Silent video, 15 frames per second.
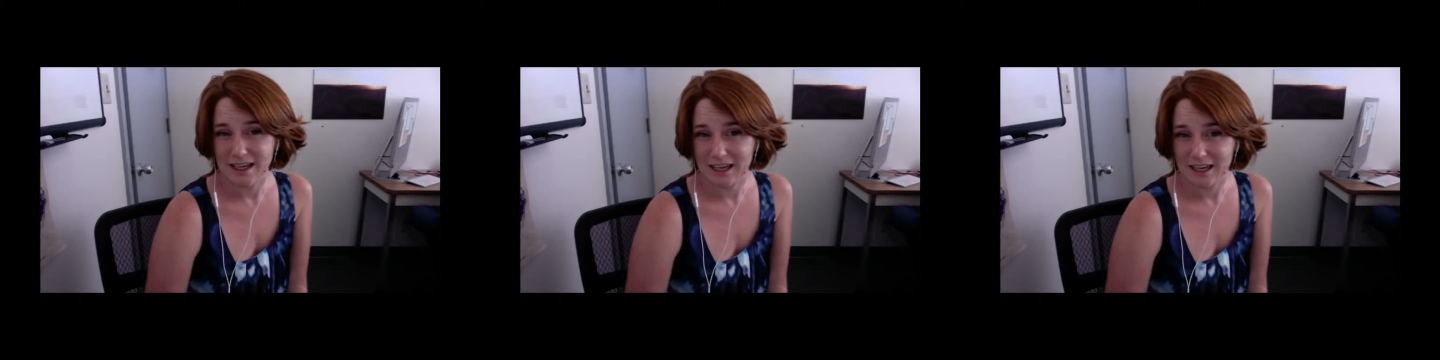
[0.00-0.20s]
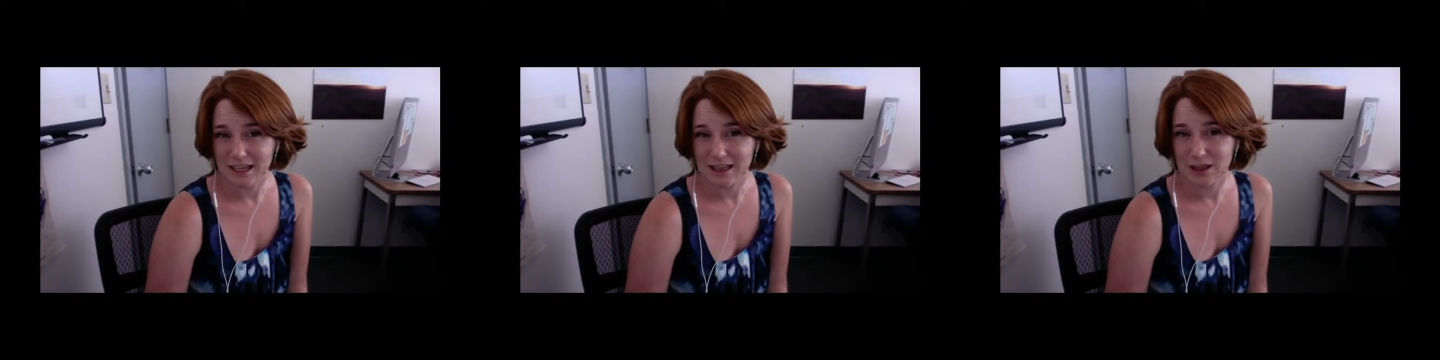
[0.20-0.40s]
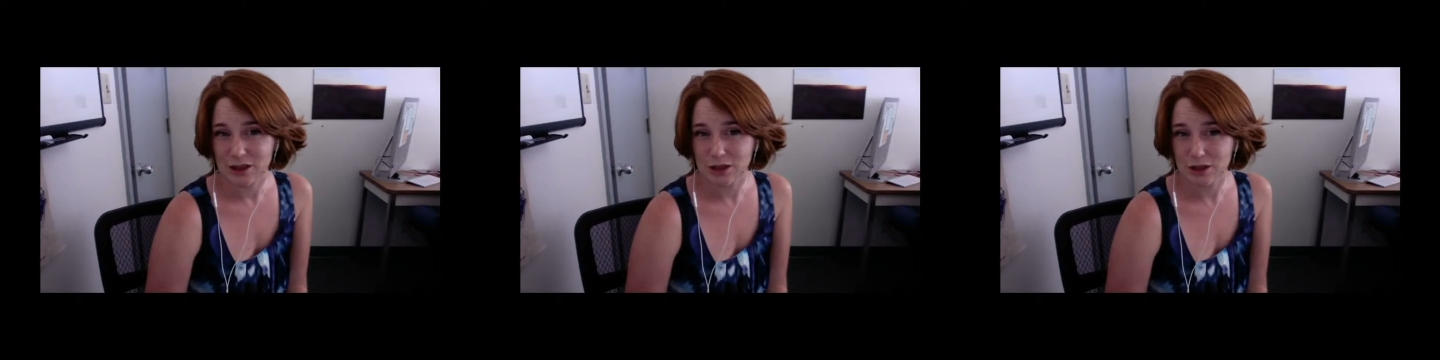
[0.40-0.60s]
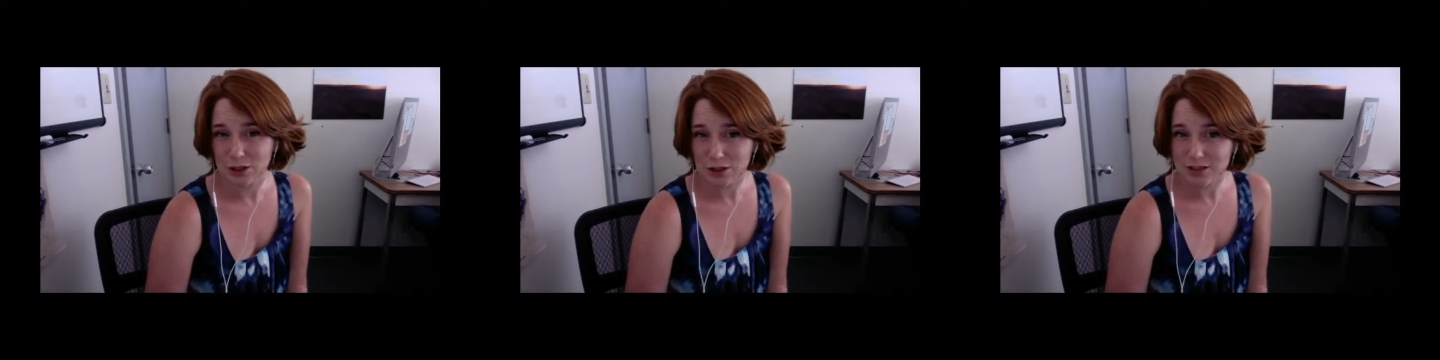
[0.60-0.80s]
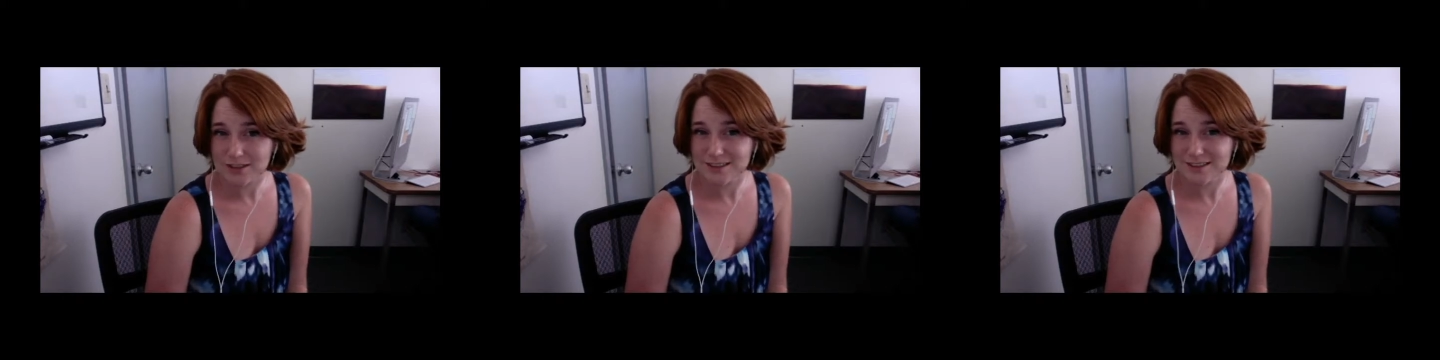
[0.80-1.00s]
it
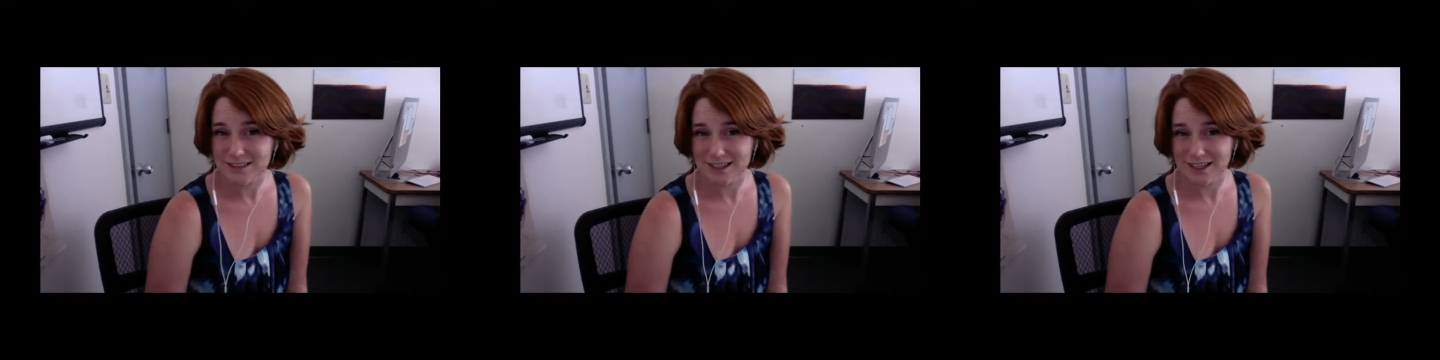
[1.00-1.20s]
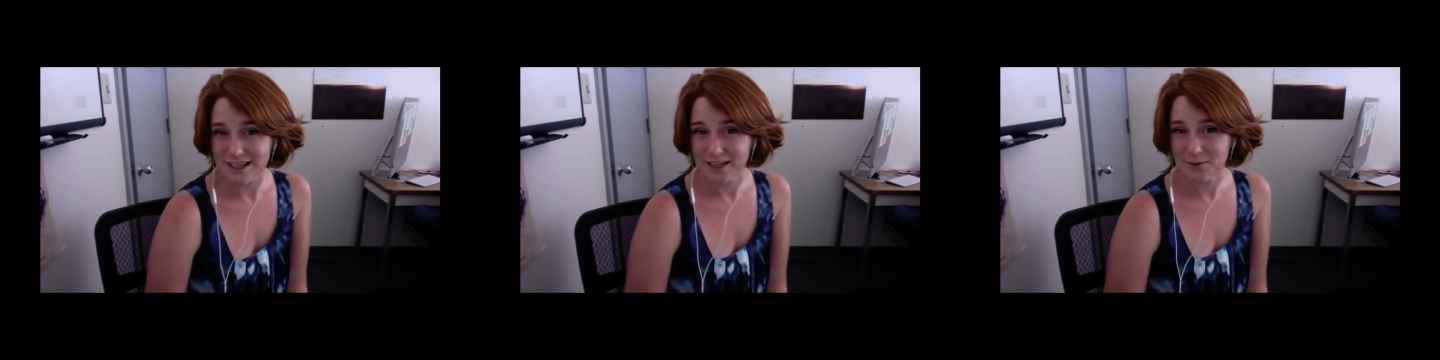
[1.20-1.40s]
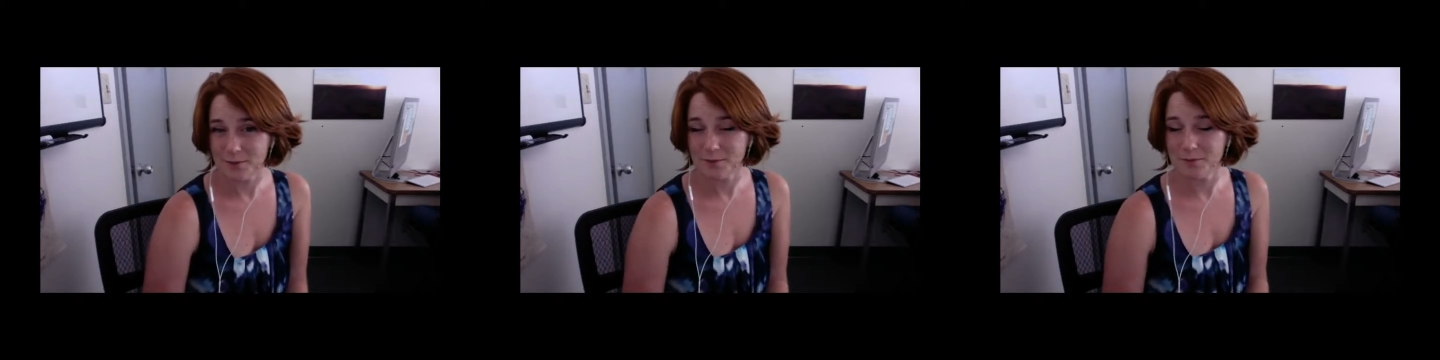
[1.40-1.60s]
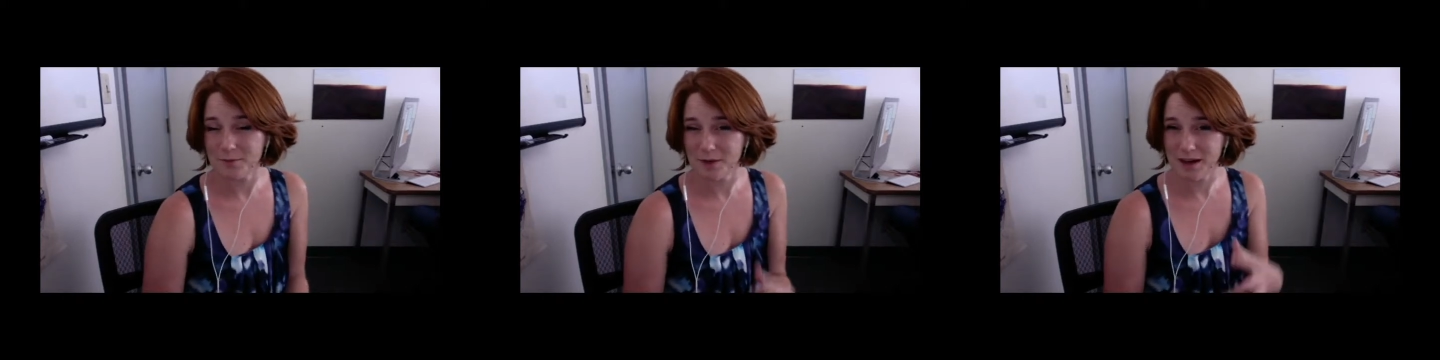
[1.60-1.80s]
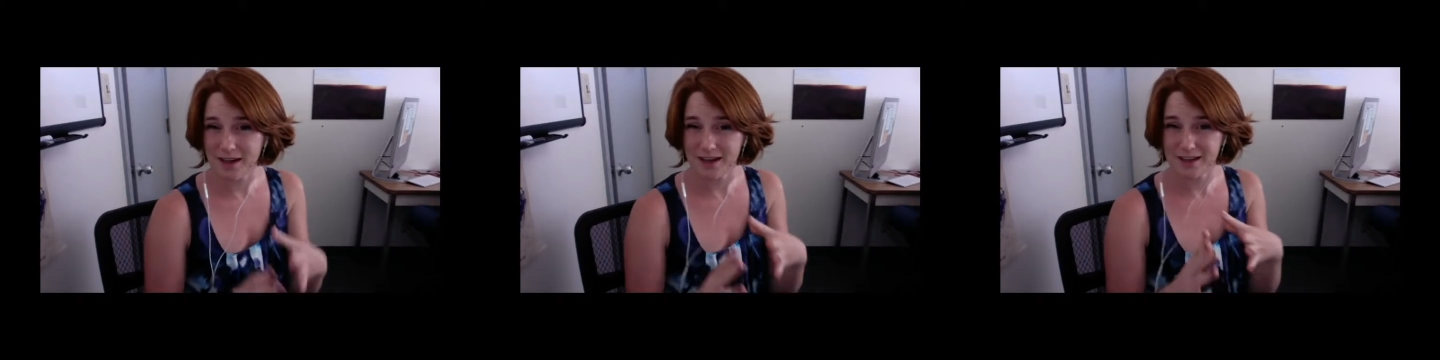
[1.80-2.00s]
looks like
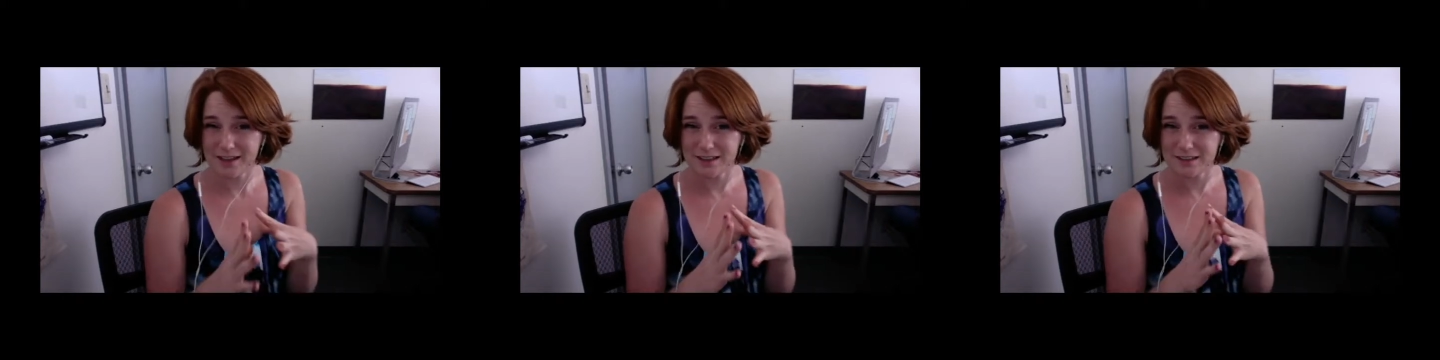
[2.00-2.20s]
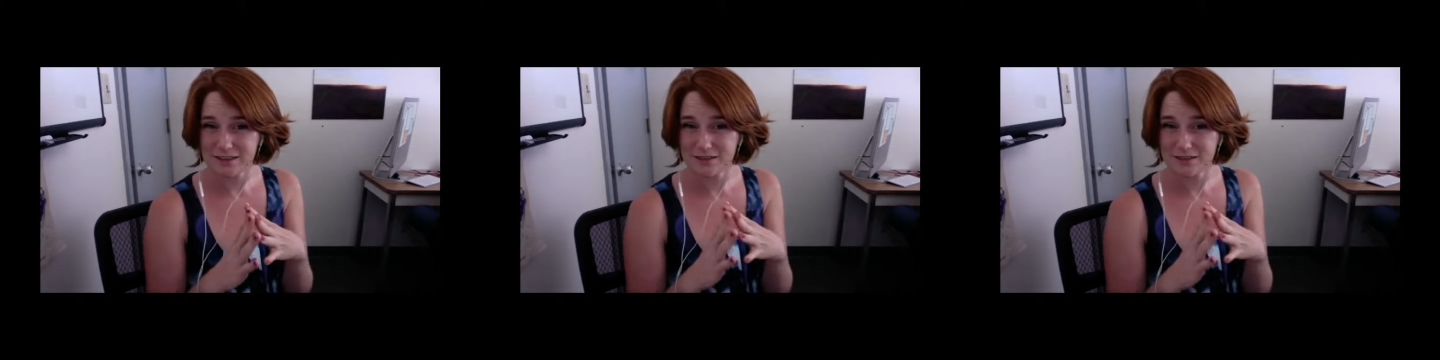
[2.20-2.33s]
my